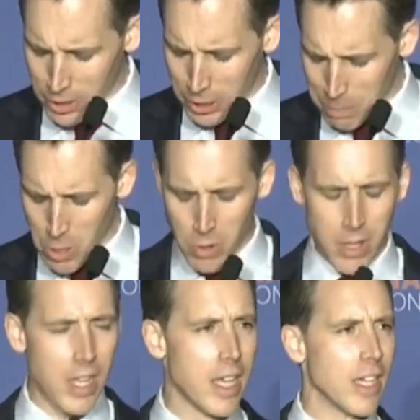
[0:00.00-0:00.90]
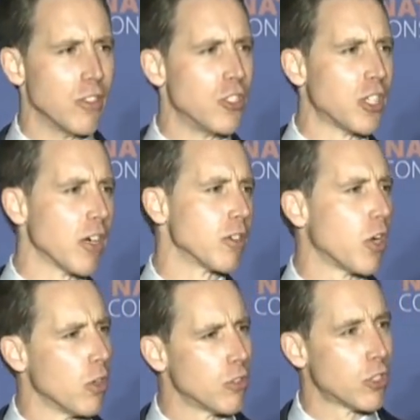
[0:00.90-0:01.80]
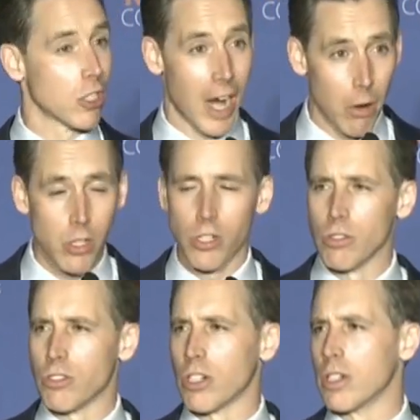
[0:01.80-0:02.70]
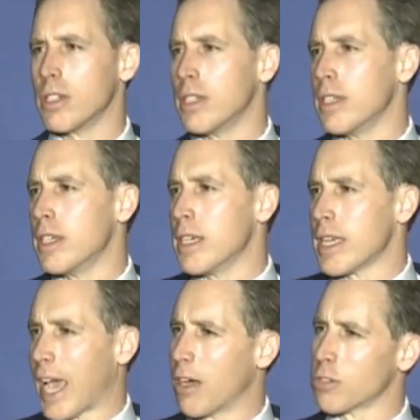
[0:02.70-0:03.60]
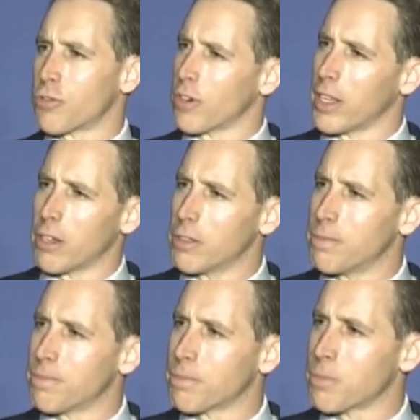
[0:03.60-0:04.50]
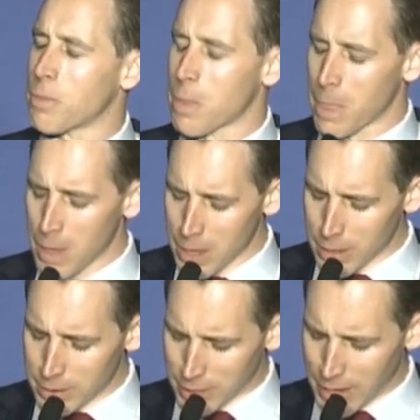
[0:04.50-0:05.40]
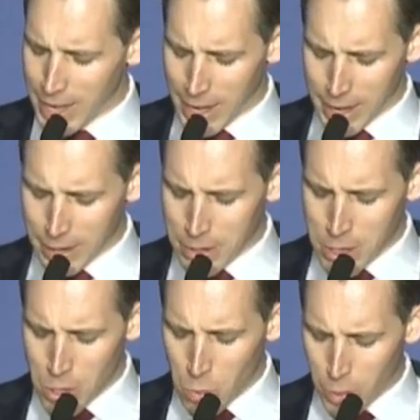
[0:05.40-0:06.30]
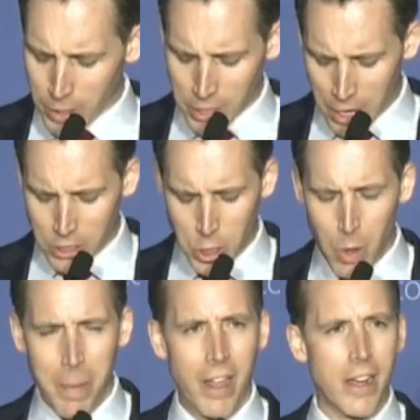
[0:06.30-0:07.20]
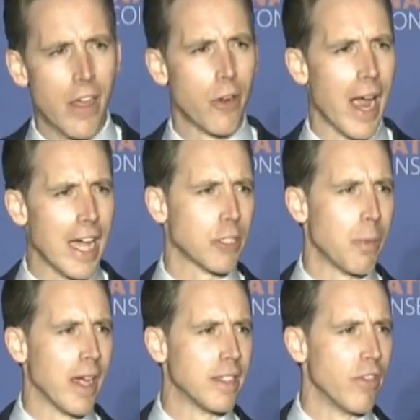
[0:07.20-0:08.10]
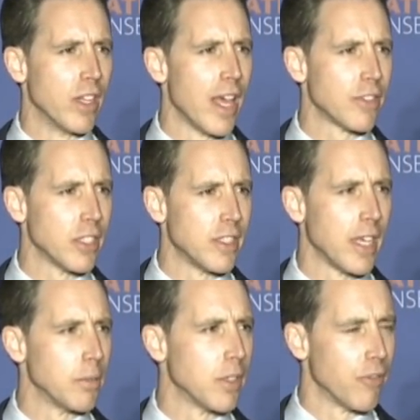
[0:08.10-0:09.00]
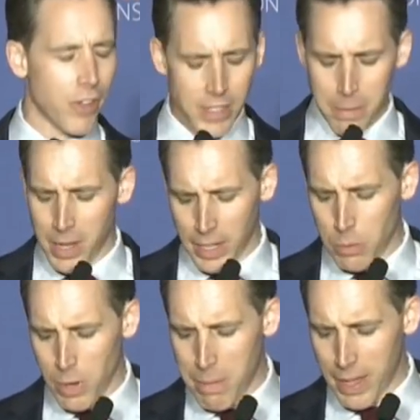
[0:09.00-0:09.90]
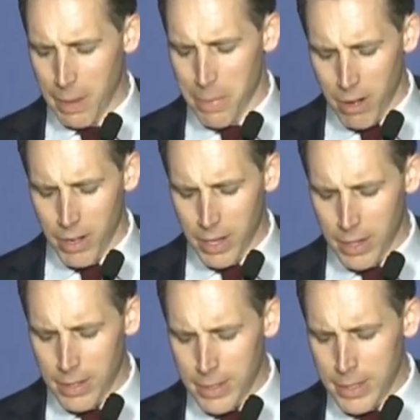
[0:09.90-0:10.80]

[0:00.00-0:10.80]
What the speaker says: community and shared culture, our culture, counts for little. Tonight I want to talk to you about another aspect of the left's attempt to fundamentally remake America.